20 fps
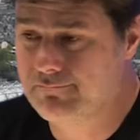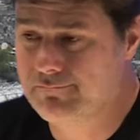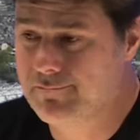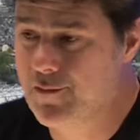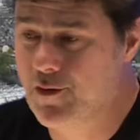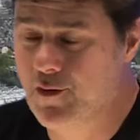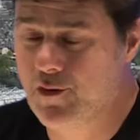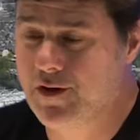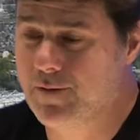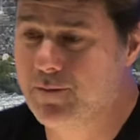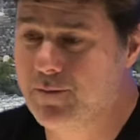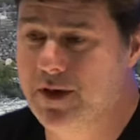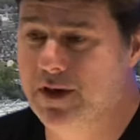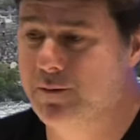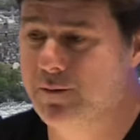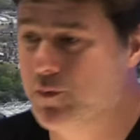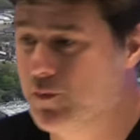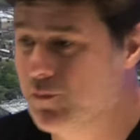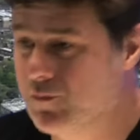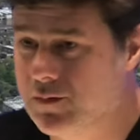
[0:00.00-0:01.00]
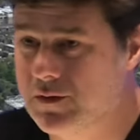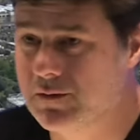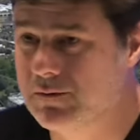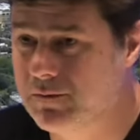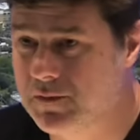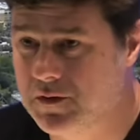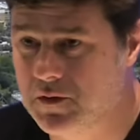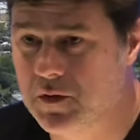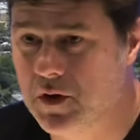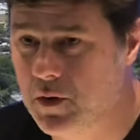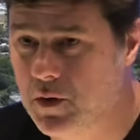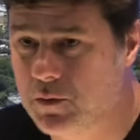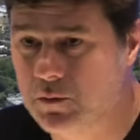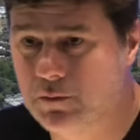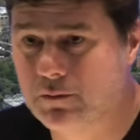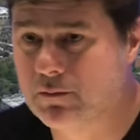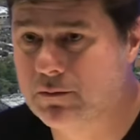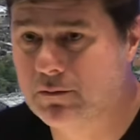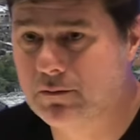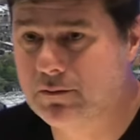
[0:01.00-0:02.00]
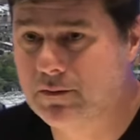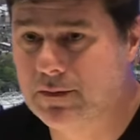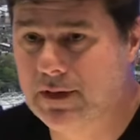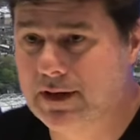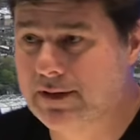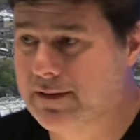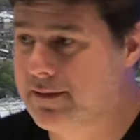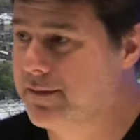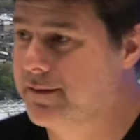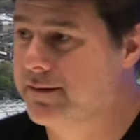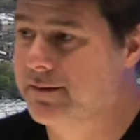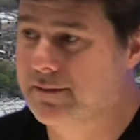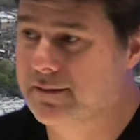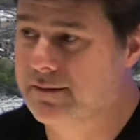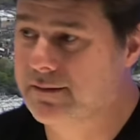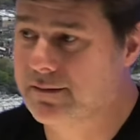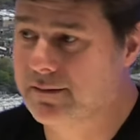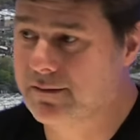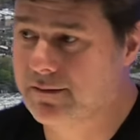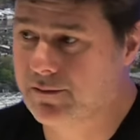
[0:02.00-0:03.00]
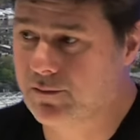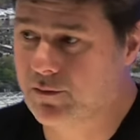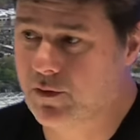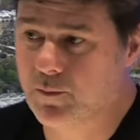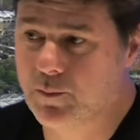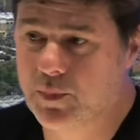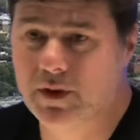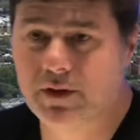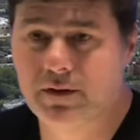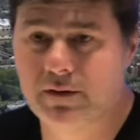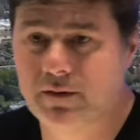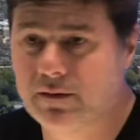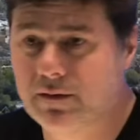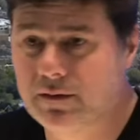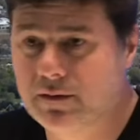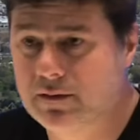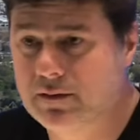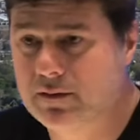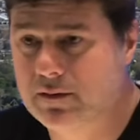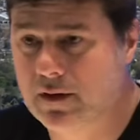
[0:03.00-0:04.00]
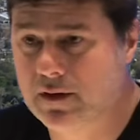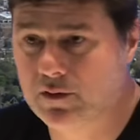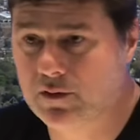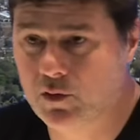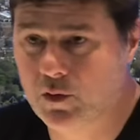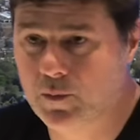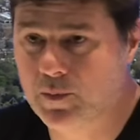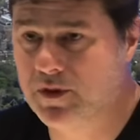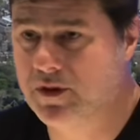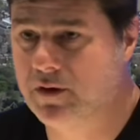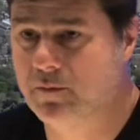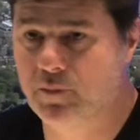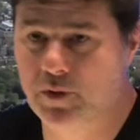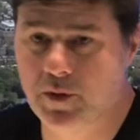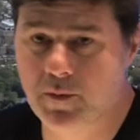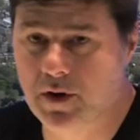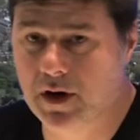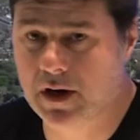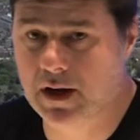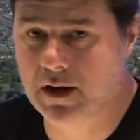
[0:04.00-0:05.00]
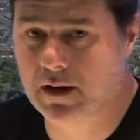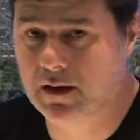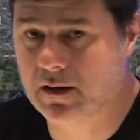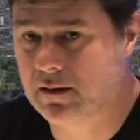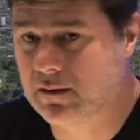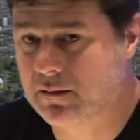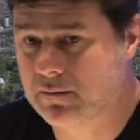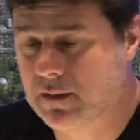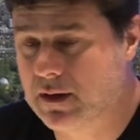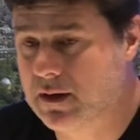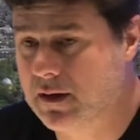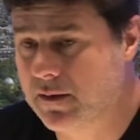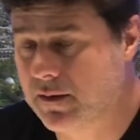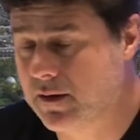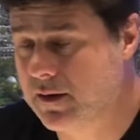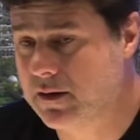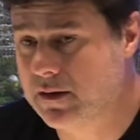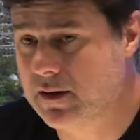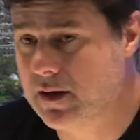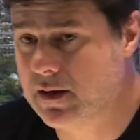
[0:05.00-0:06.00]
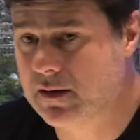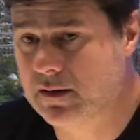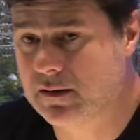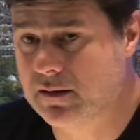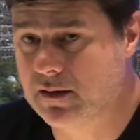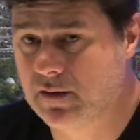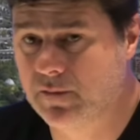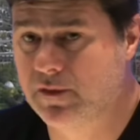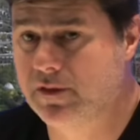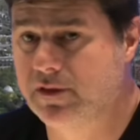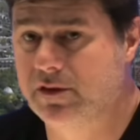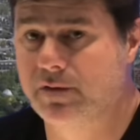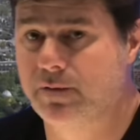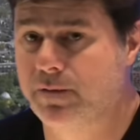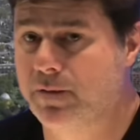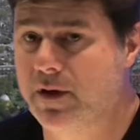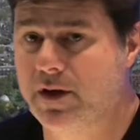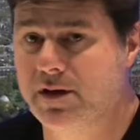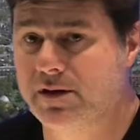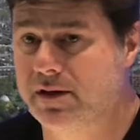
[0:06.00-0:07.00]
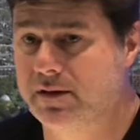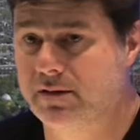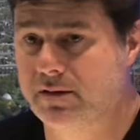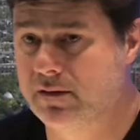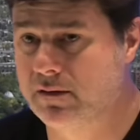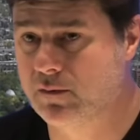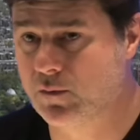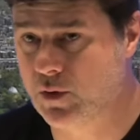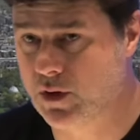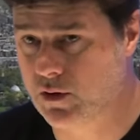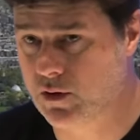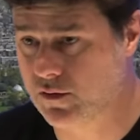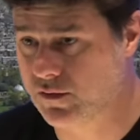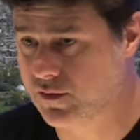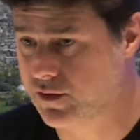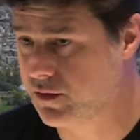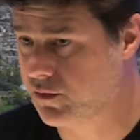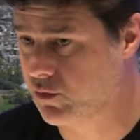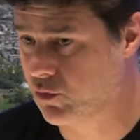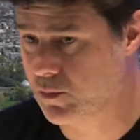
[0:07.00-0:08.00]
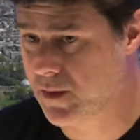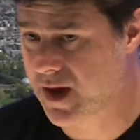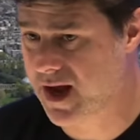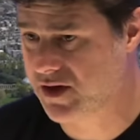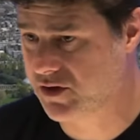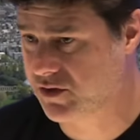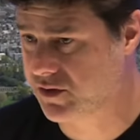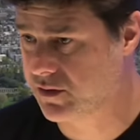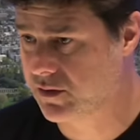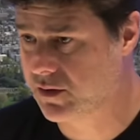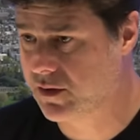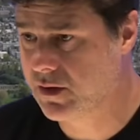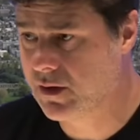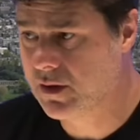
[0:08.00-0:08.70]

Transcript: not the minimum, you know, that to compete and to compete in Premier League. And I think in a defensive phase, I think we concede too much.